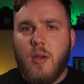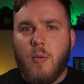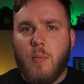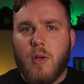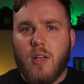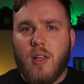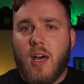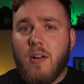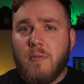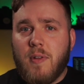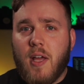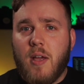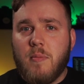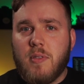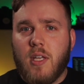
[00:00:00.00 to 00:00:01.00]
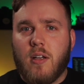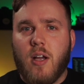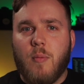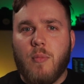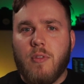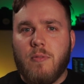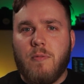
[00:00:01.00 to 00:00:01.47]
but a lot of times they
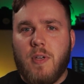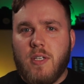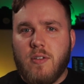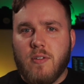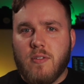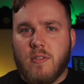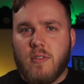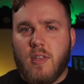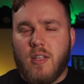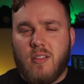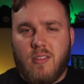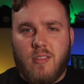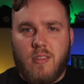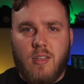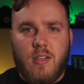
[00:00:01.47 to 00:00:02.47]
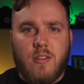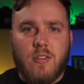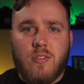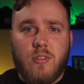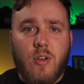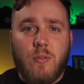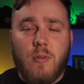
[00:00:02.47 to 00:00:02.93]
come with features that they
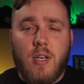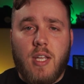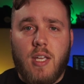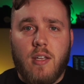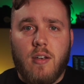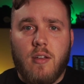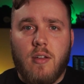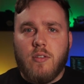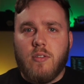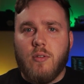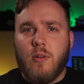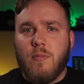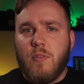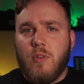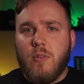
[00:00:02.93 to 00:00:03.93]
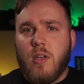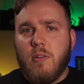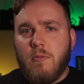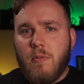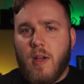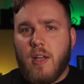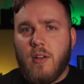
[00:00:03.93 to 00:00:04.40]
just don't need. So if you can
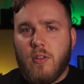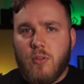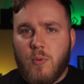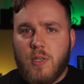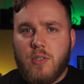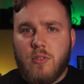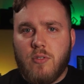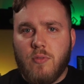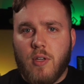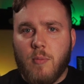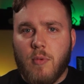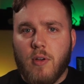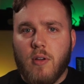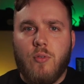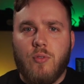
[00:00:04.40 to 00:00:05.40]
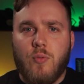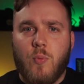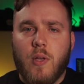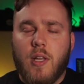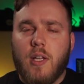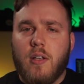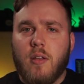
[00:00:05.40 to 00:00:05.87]
find a Twitch streamer who's
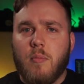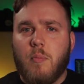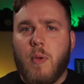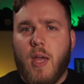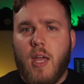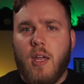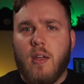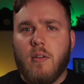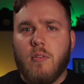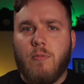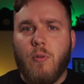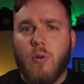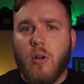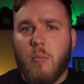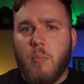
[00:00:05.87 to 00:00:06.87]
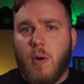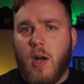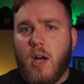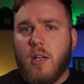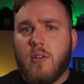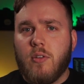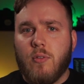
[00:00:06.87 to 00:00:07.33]
willing to pay for a
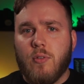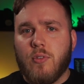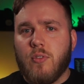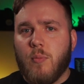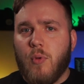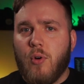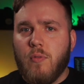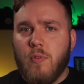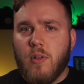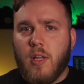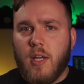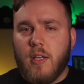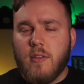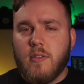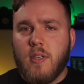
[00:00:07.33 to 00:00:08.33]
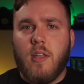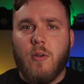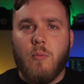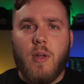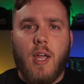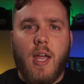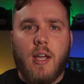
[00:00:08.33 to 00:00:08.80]
bot or some overlays
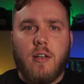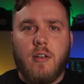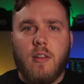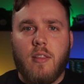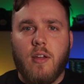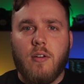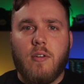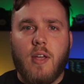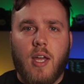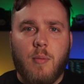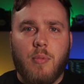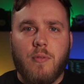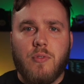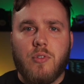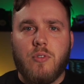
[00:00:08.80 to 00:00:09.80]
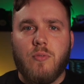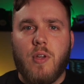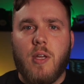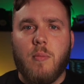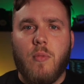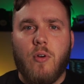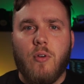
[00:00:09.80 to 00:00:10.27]
that react to their type of
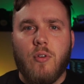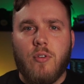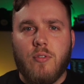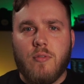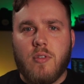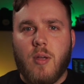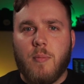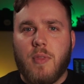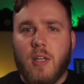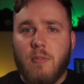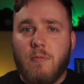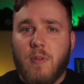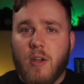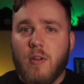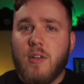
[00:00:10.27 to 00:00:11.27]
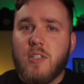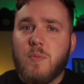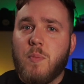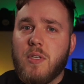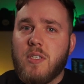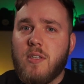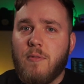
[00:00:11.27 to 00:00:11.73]
stream or do something very
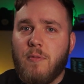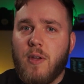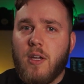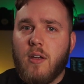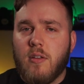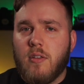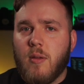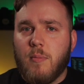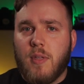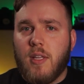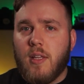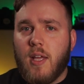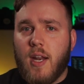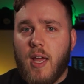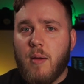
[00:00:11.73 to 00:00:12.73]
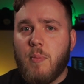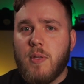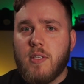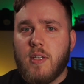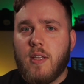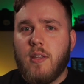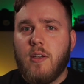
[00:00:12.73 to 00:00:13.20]
specific to something that
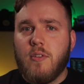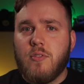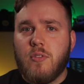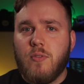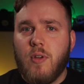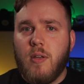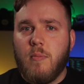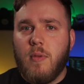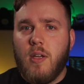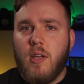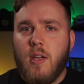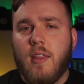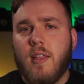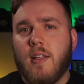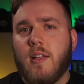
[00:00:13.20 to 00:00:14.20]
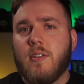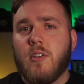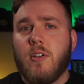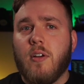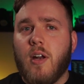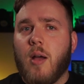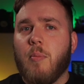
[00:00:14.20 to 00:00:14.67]
happens on their stream, I think that's a
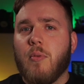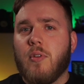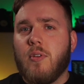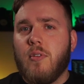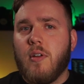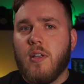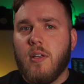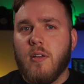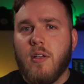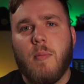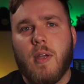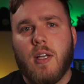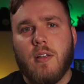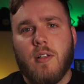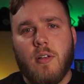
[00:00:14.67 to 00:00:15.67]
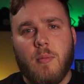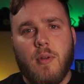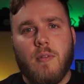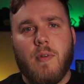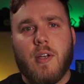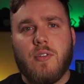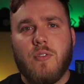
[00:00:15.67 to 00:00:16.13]
good opportunity to make a little bit
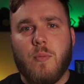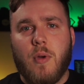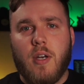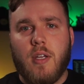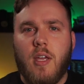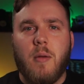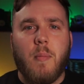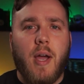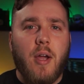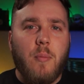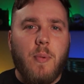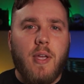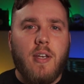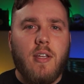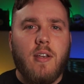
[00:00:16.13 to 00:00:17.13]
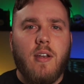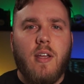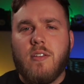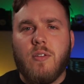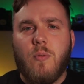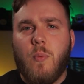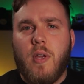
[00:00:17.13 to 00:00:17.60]
of extra money. In my opinion,
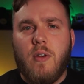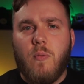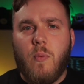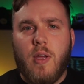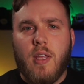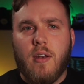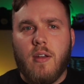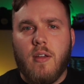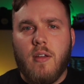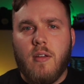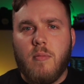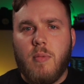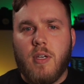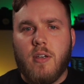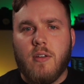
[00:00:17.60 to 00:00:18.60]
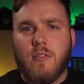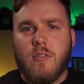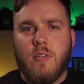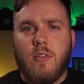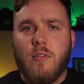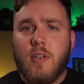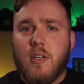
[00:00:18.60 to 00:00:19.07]
it's a win-win because
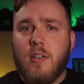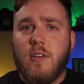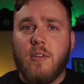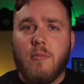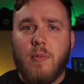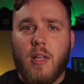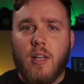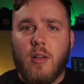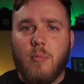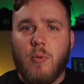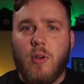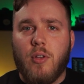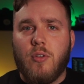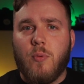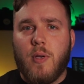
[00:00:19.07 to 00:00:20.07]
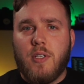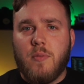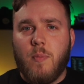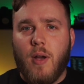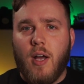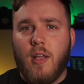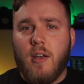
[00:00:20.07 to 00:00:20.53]
you get to develop a
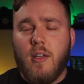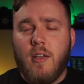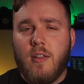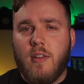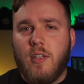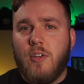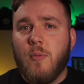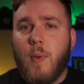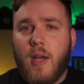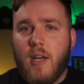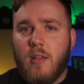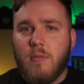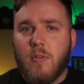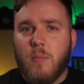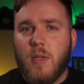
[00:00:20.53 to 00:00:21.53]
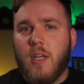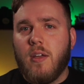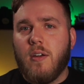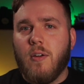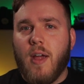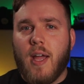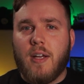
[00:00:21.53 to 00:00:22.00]
Twitch bot that you might even be
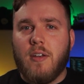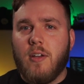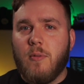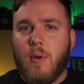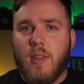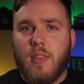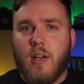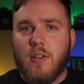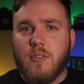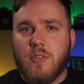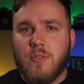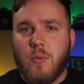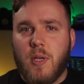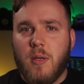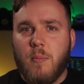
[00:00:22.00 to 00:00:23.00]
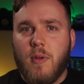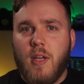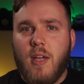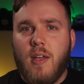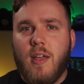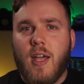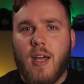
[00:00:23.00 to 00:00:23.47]
interacting with on stream,
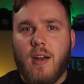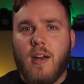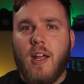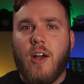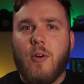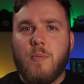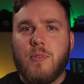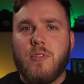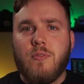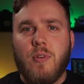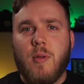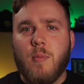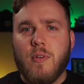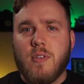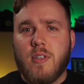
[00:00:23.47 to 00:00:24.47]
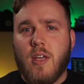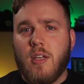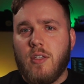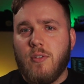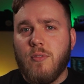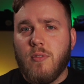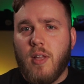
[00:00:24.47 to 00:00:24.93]
and it helps streamers that
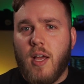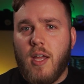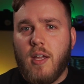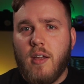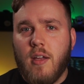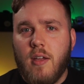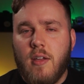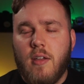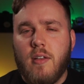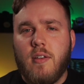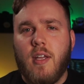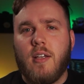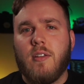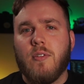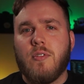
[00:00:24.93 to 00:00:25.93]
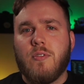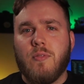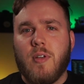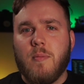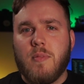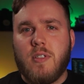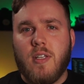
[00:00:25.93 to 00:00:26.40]
you like take their
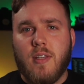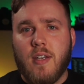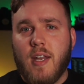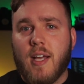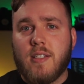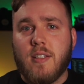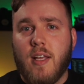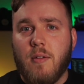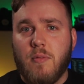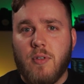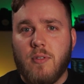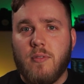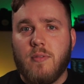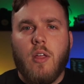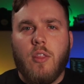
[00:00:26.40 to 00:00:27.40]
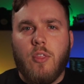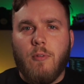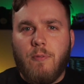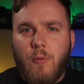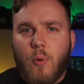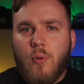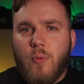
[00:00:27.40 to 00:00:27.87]
streams to the next level. The
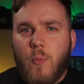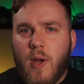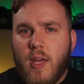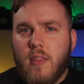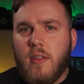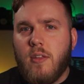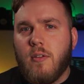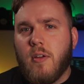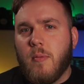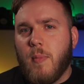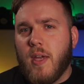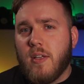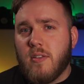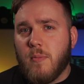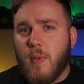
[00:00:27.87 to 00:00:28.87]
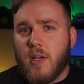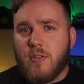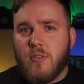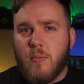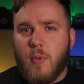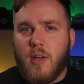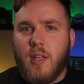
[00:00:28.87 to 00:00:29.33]
fourth way that you can make some
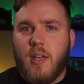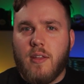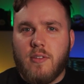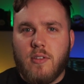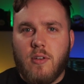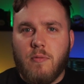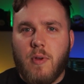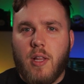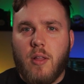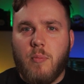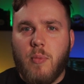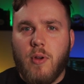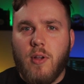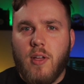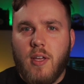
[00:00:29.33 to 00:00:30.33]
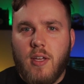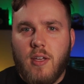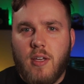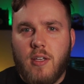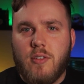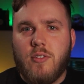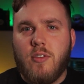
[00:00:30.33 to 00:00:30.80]
extra money as a developer
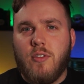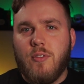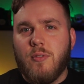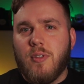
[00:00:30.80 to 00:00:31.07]
is to do